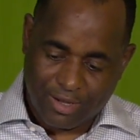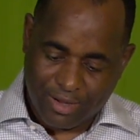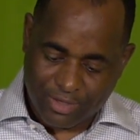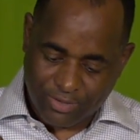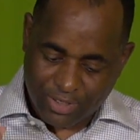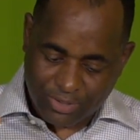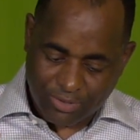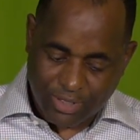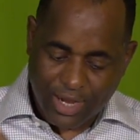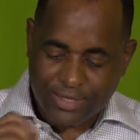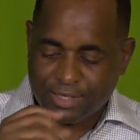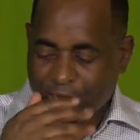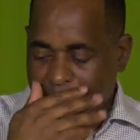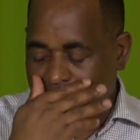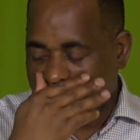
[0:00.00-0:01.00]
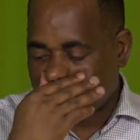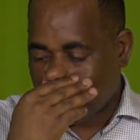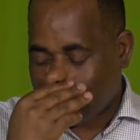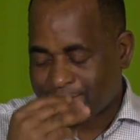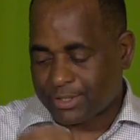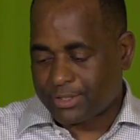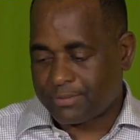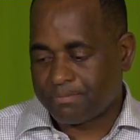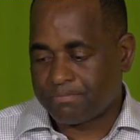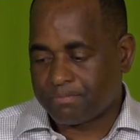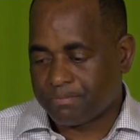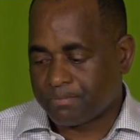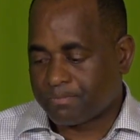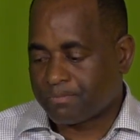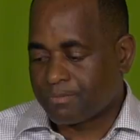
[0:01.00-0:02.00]
That's why tonight I will announce,
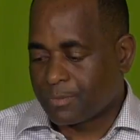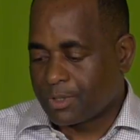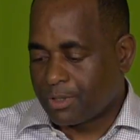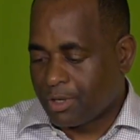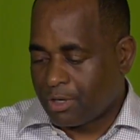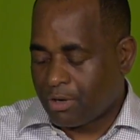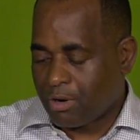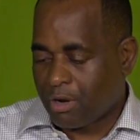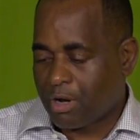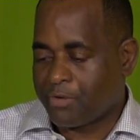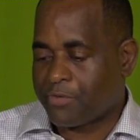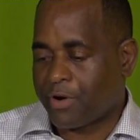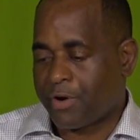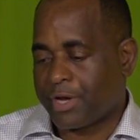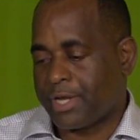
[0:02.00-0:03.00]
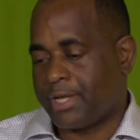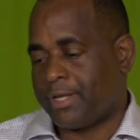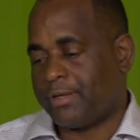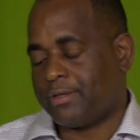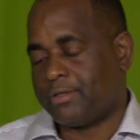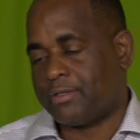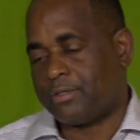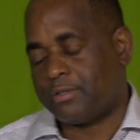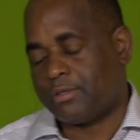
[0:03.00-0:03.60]
a very